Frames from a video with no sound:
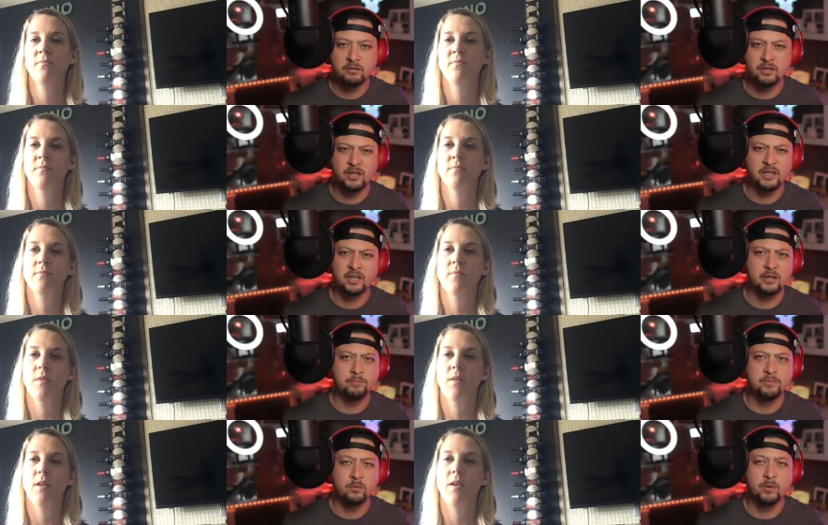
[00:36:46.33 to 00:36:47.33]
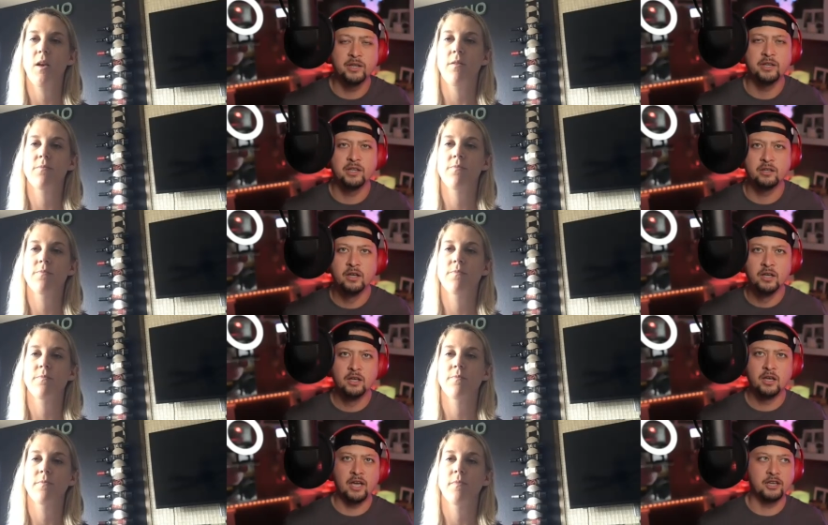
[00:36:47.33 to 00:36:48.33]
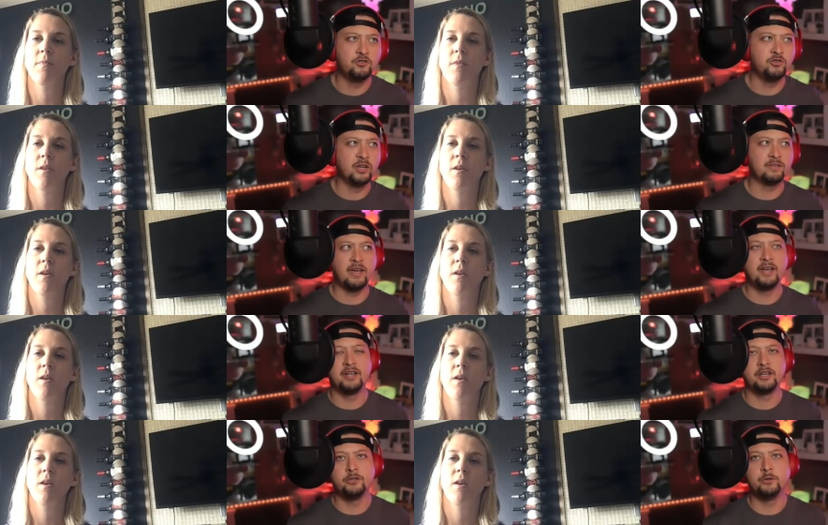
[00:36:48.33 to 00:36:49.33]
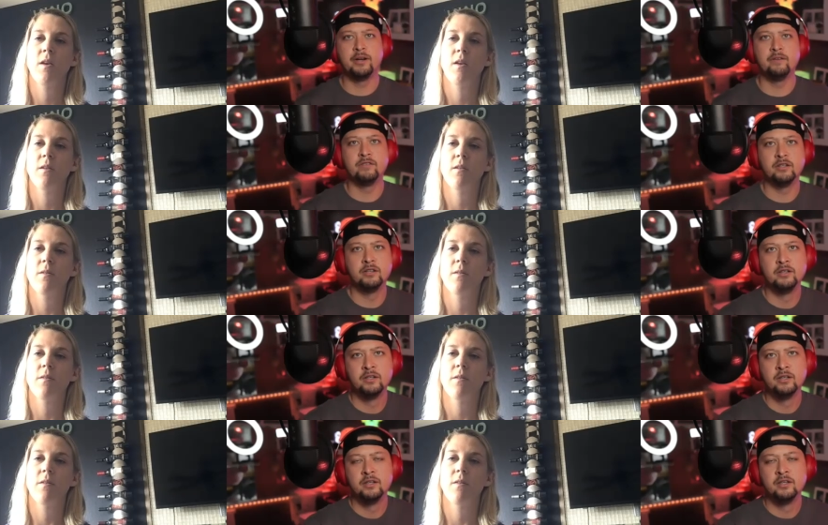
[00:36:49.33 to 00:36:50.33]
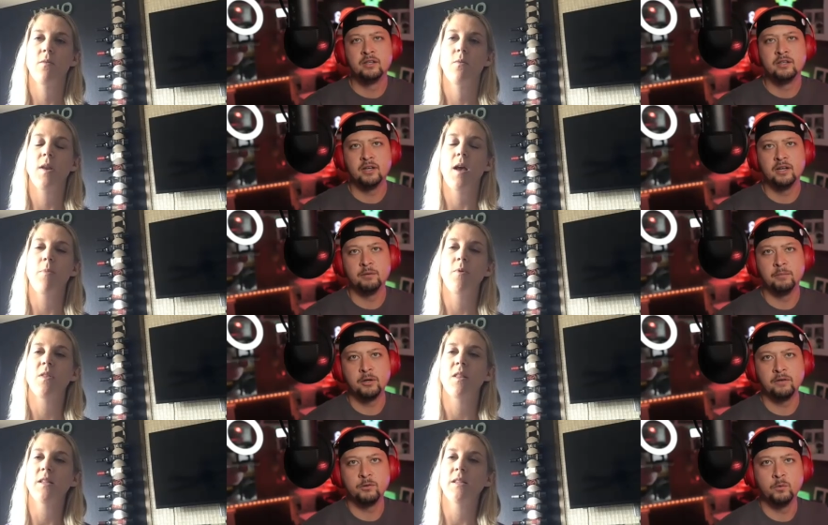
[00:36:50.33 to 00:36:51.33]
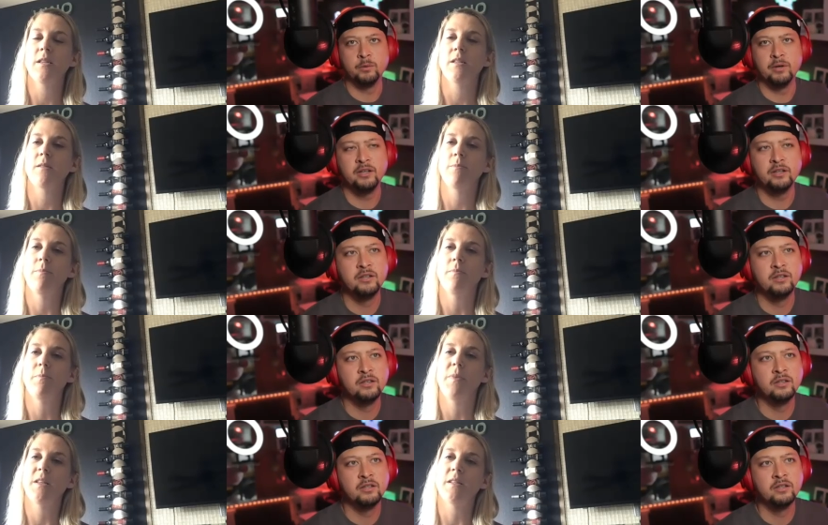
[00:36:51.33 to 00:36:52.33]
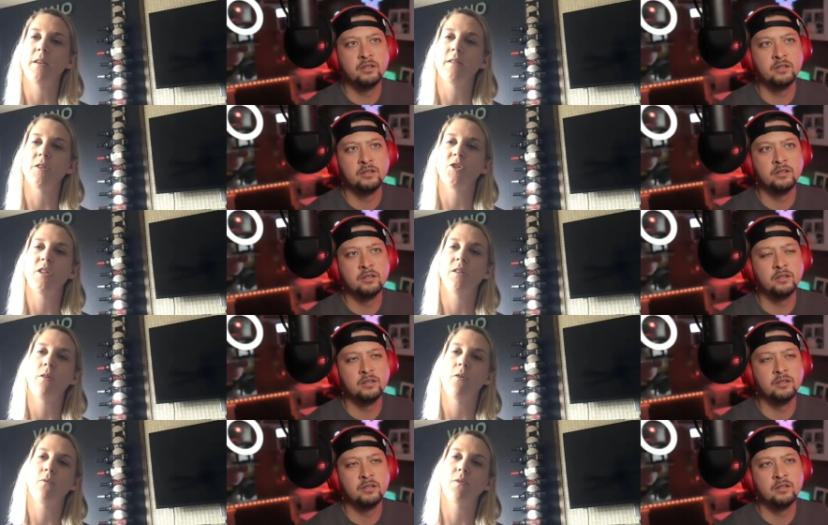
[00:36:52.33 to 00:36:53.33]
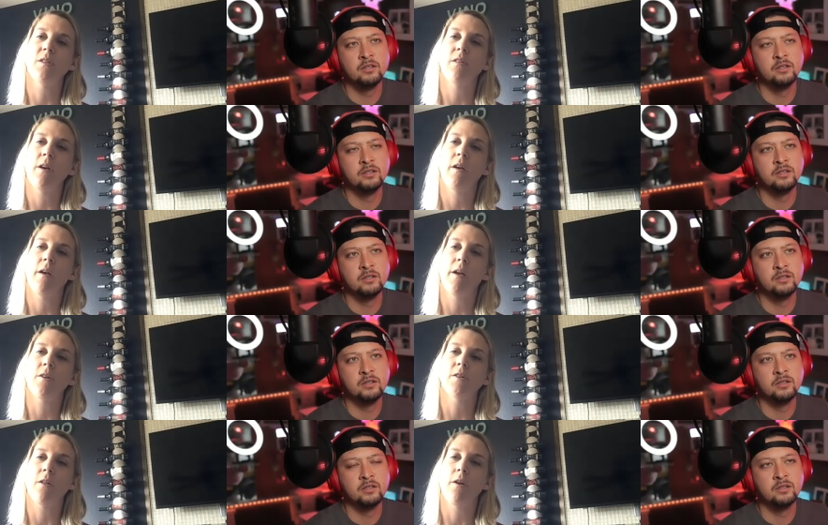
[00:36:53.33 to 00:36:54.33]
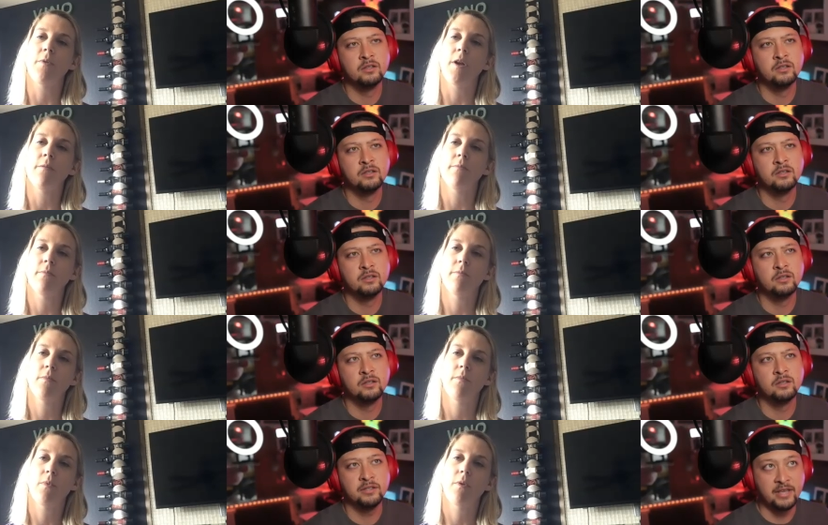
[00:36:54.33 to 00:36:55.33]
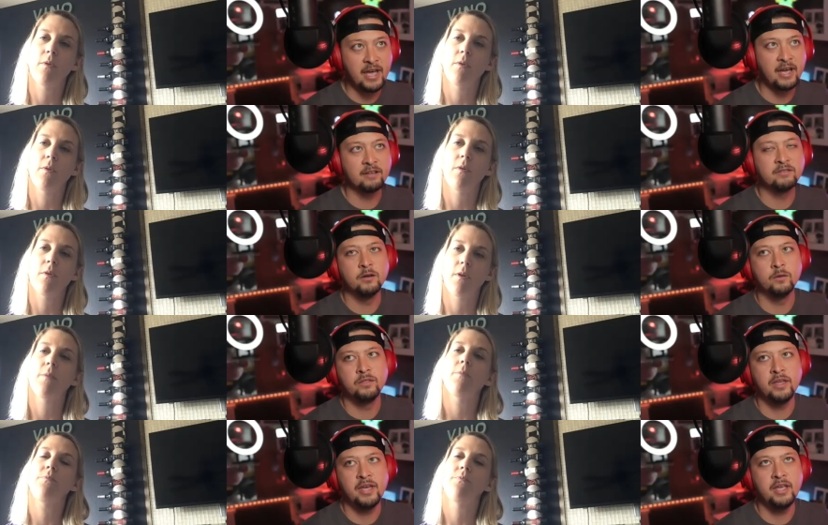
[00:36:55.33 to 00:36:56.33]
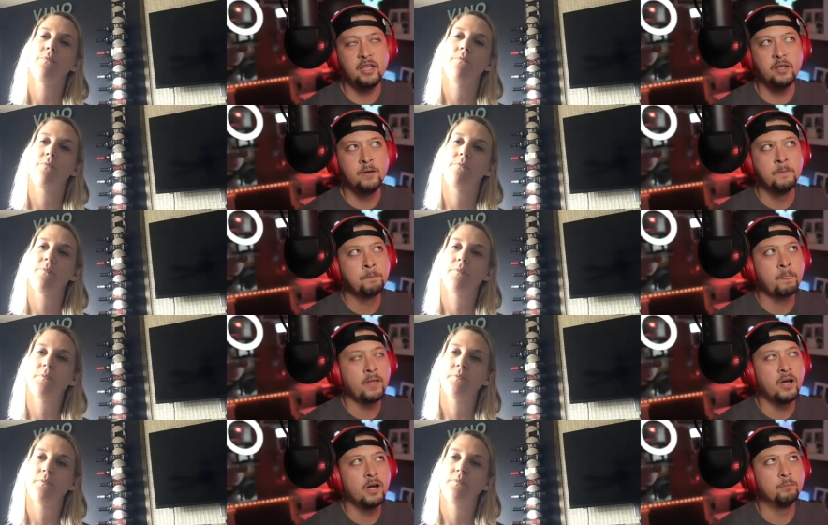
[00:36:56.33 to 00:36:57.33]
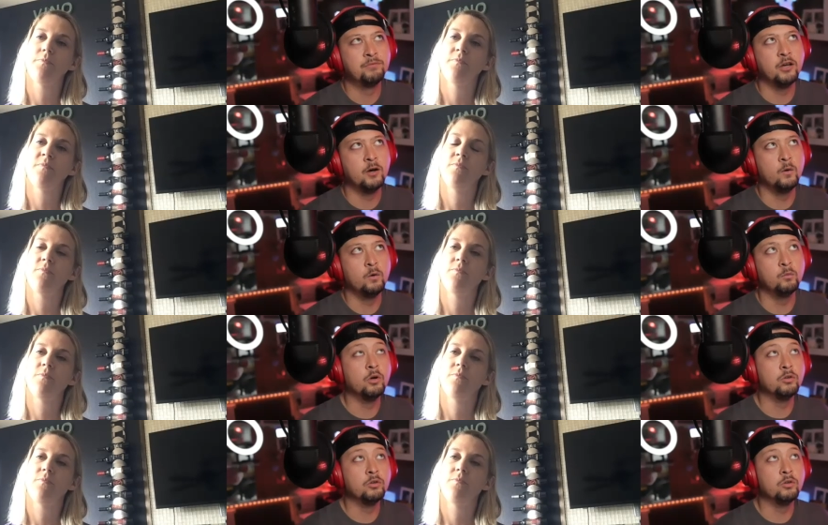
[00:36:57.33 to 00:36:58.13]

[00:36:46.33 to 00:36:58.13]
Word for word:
Speaker 1: Like I'm done waiting. I can shoot outside. I can do whatever. What um, happened? I don't have to worry about it.
Speaker 2: Business because she owns the a hair salon, right?
Speaker 1: Yeah. So they, um, so well,